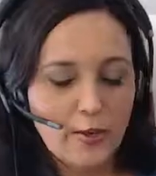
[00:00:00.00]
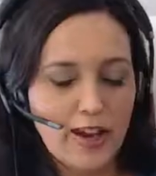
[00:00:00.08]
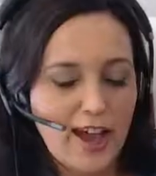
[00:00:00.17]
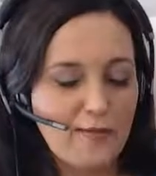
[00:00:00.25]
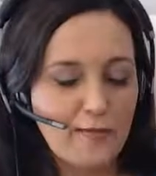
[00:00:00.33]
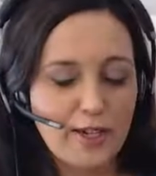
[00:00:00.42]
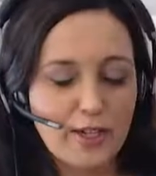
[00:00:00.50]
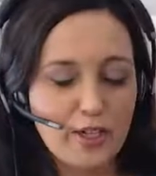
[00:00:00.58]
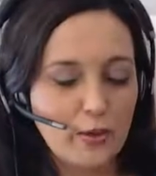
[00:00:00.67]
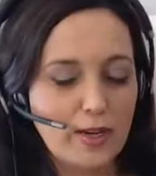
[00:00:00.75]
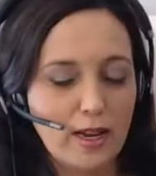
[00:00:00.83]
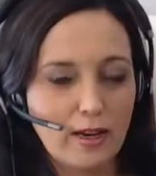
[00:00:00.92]
have me
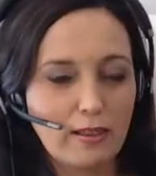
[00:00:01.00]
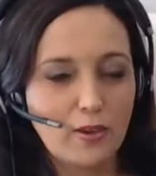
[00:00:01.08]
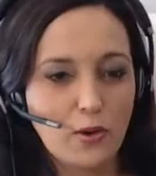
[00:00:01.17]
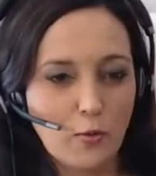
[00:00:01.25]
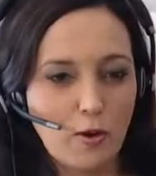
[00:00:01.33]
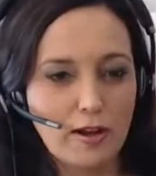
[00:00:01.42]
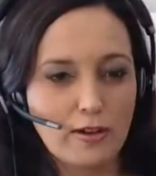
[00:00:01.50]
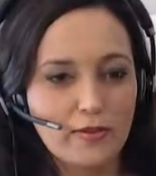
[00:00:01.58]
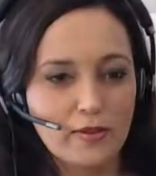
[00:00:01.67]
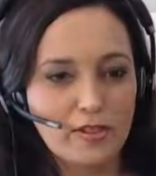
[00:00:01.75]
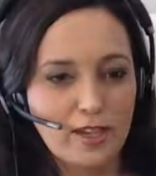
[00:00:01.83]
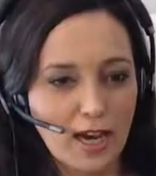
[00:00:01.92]
doing anything you want if
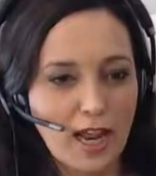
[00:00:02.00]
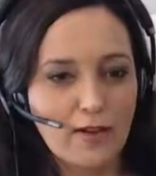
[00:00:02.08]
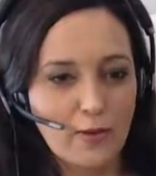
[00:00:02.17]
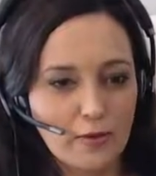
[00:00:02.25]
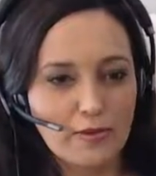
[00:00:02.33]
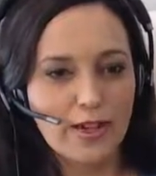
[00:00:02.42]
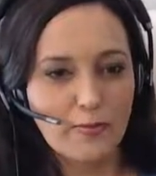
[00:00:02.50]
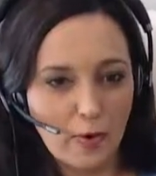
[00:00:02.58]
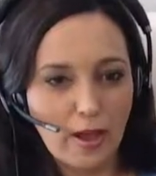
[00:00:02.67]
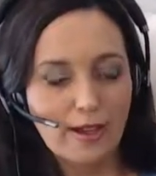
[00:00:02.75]
you'll just get out of your own damn way.